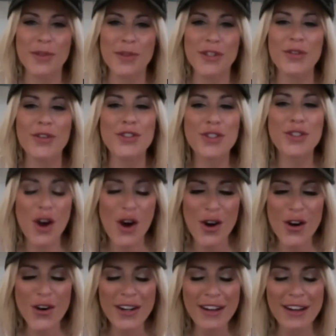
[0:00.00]
So the
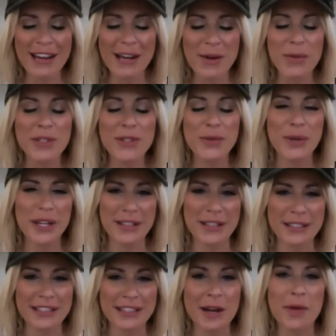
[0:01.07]
song was
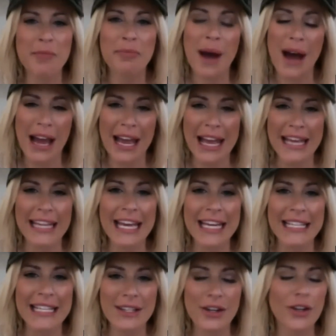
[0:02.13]
written by
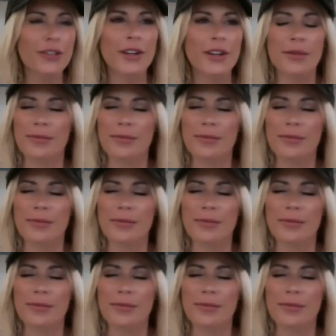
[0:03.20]
Caitlin